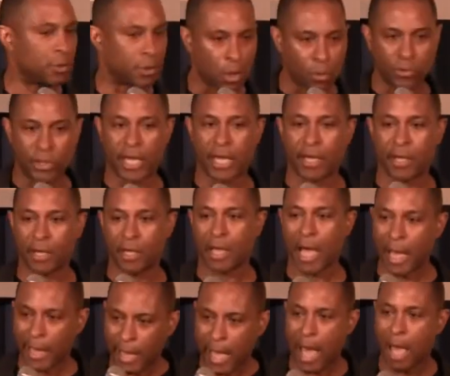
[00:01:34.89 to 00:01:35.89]
No
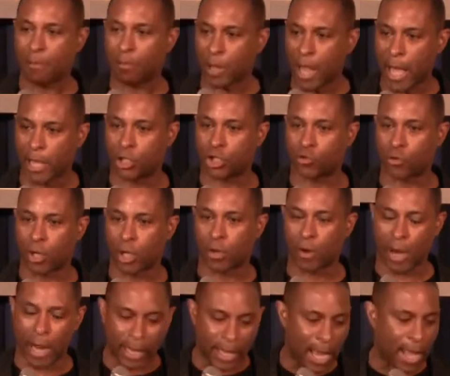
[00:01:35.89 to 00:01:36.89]
diggity. I got black street
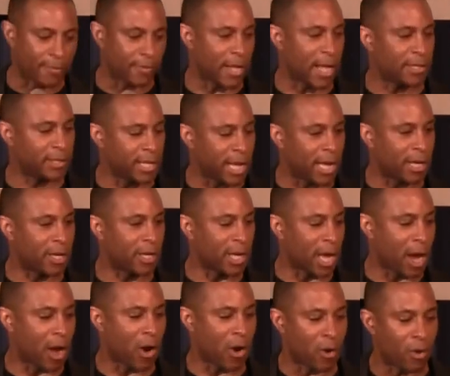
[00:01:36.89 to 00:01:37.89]
cred. I got that taken
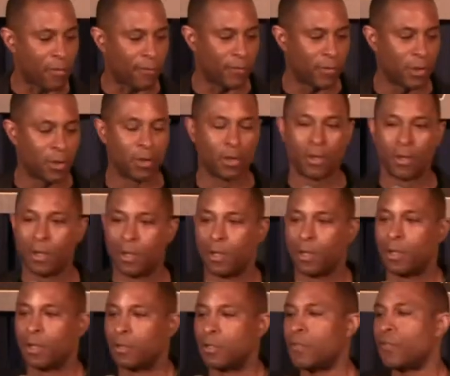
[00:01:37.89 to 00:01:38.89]
care
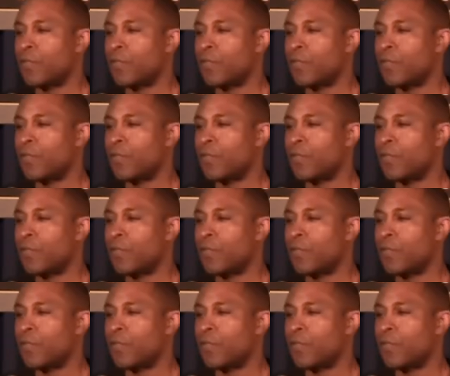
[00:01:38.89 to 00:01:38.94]
of.